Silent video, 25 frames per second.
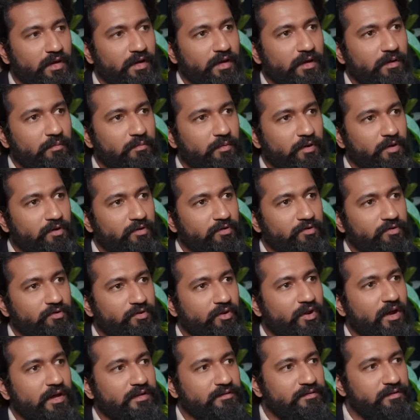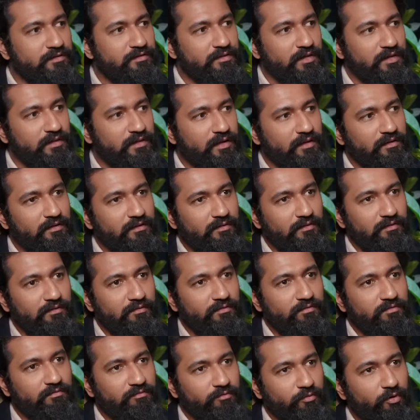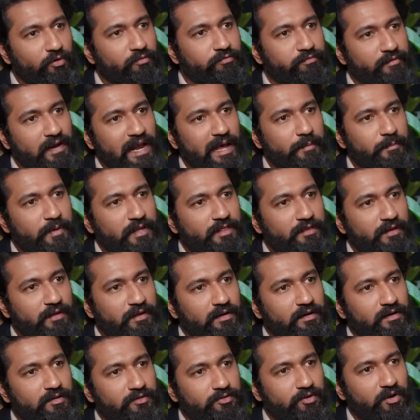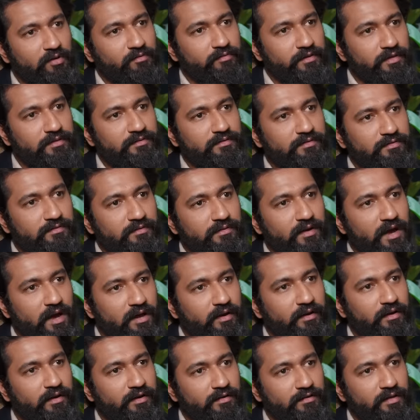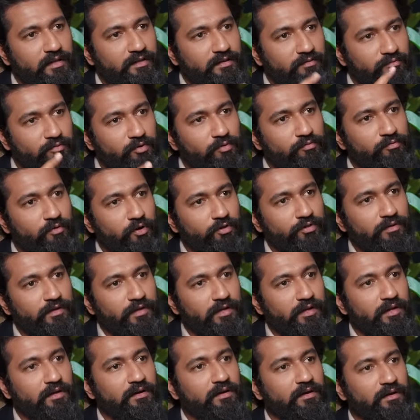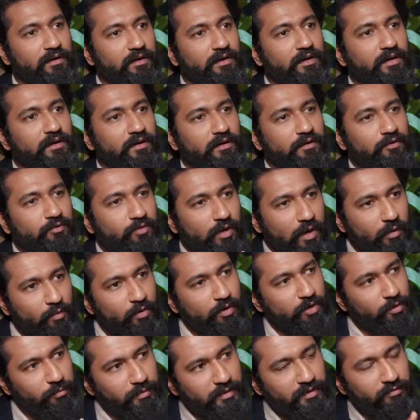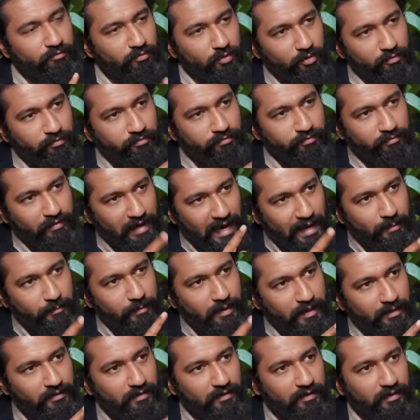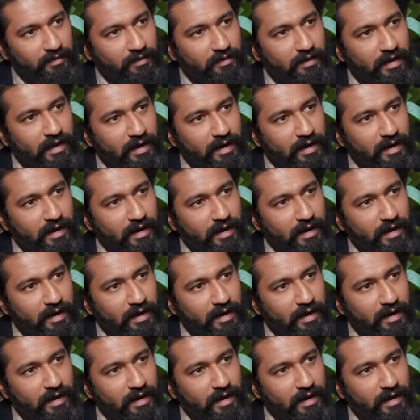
Because, you know, as they say that the wolf climbing the hill is always hungrier than the wolf on the hill. So I want to be the wolf climbing the hill.